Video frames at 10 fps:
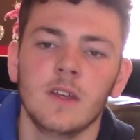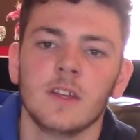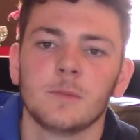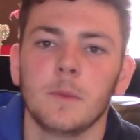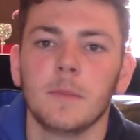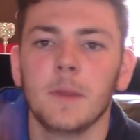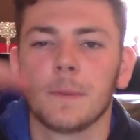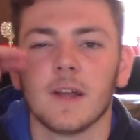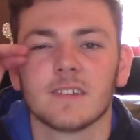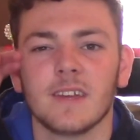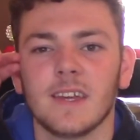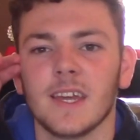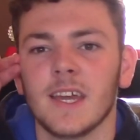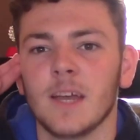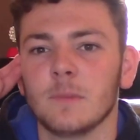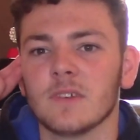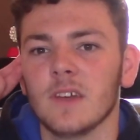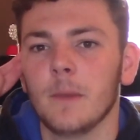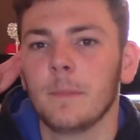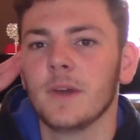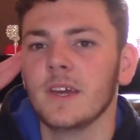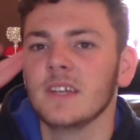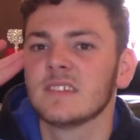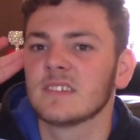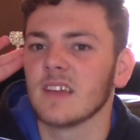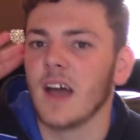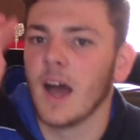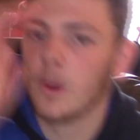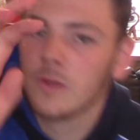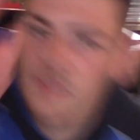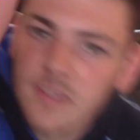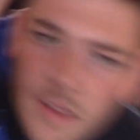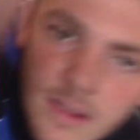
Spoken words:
It's been me, Plasky Games. Peace out.